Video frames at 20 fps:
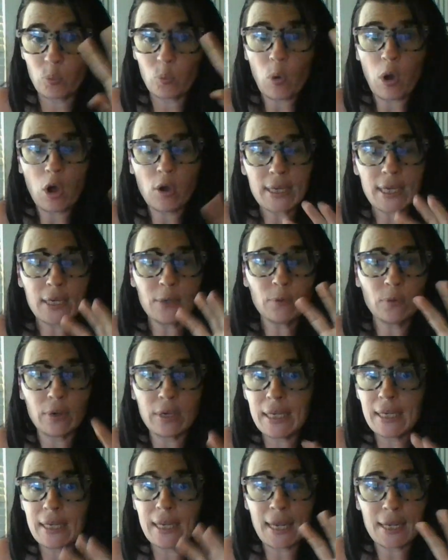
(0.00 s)
walking,
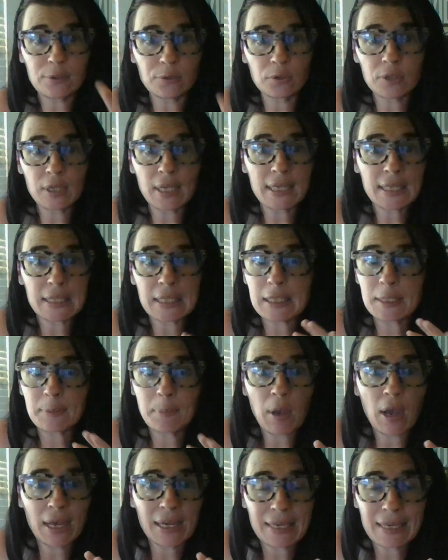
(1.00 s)
running, exercising
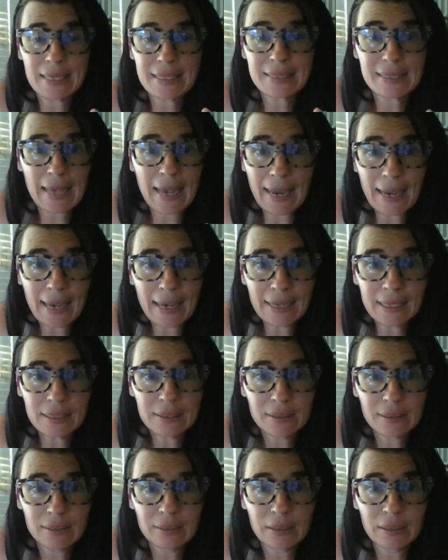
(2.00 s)
spot is at,